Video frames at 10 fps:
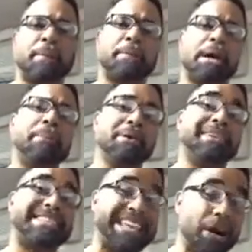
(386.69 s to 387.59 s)
But I'm here to
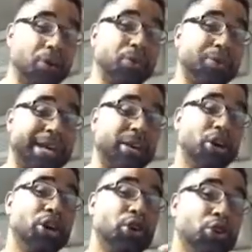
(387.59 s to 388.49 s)
tell you that
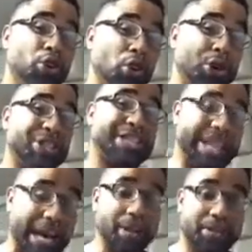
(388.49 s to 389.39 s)
your
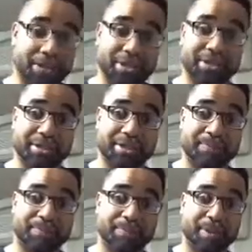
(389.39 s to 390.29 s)
challenges,
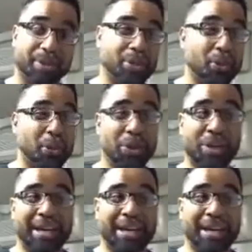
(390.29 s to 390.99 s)
your